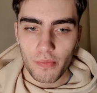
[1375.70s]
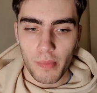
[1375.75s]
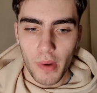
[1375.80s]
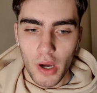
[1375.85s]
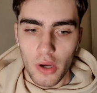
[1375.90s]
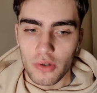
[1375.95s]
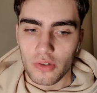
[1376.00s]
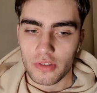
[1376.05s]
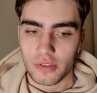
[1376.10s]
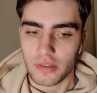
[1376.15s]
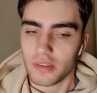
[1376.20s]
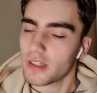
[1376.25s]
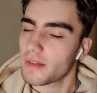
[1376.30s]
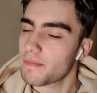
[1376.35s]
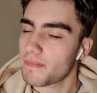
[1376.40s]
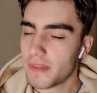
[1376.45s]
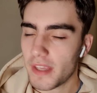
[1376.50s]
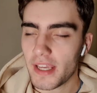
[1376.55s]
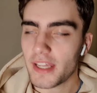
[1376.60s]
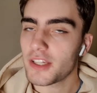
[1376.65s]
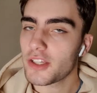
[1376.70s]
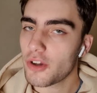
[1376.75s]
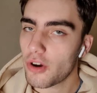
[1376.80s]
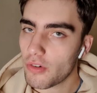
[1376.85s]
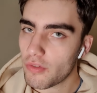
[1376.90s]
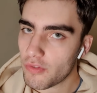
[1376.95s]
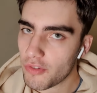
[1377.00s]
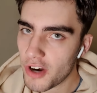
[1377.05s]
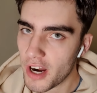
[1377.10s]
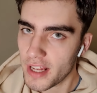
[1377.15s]
most in
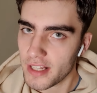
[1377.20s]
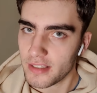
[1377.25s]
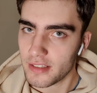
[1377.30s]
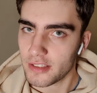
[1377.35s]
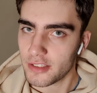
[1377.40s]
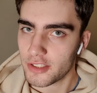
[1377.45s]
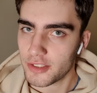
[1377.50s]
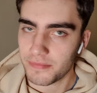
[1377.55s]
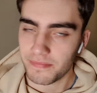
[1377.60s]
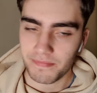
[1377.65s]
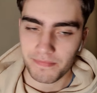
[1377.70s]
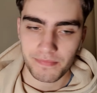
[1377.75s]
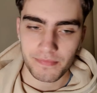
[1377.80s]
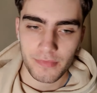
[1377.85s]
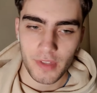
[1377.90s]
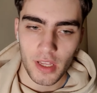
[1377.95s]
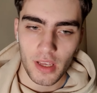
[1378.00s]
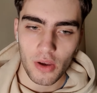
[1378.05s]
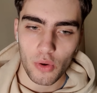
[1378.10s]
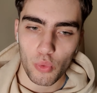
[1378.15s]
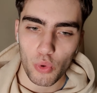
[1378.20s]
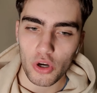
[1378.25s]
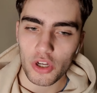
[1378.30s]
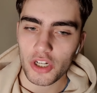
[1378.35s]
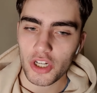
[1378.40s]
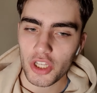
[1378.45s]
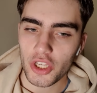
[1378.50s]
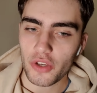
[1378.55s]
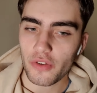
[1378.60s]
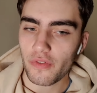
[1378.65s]
your friends?
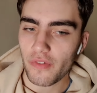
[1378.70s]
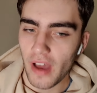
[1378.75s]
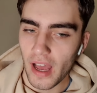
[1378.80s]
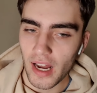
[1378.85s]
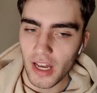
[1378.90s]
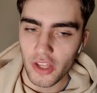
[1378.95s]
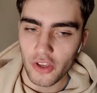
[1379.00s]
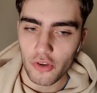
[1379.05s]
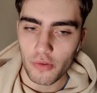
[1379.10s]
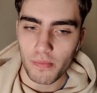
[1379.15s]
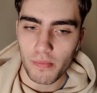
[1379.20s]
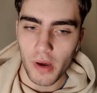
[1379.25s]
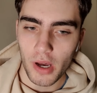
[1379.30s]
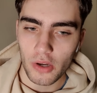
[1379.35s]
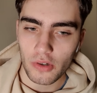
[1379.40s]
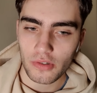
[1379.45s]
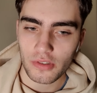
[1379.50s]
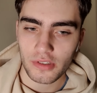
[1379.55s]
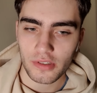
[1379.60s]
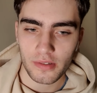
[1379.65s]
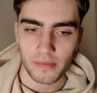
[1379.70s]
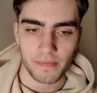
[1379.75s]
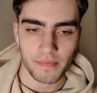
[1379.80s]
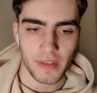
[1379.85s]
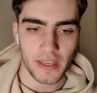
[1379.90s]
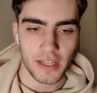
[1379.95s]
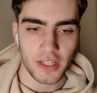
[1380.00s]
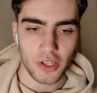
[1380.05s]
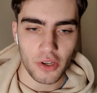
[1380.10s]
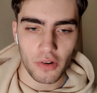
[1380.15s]
What do you value most
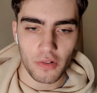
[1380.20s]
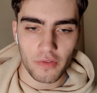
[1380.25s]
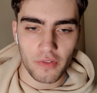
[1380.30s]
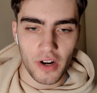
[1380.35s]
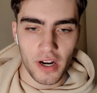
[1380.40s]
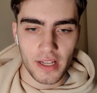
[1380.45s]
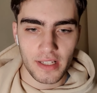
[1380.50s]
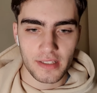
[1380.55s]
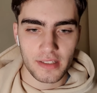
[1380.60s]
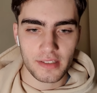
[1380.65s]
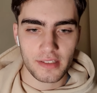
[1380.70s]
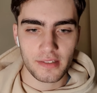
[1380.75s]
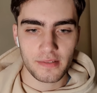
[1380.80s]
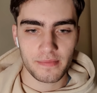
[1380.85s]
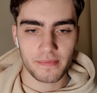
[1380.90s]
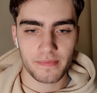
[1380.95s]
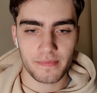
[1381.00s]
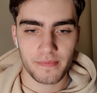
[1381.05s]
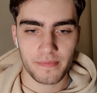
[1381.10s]
in your friends?